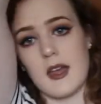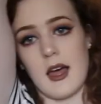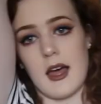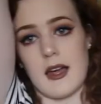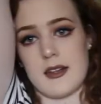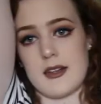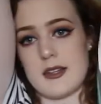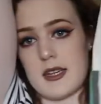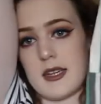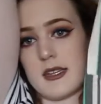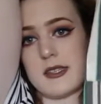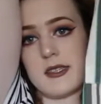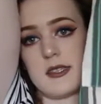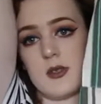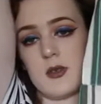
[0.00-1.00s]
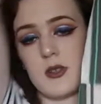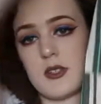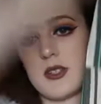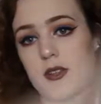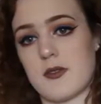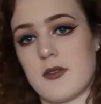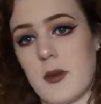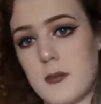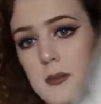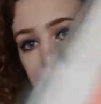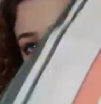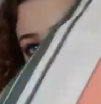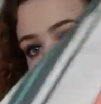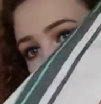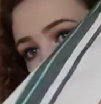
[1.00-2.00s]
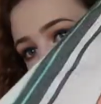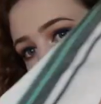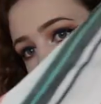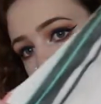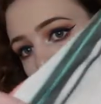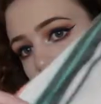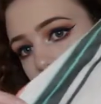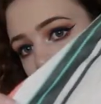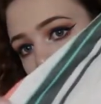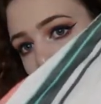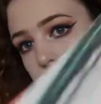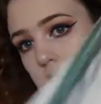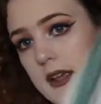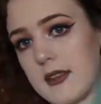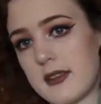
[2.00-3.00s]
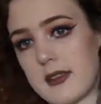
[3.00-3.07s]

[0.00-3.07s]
and it's sort of midi length like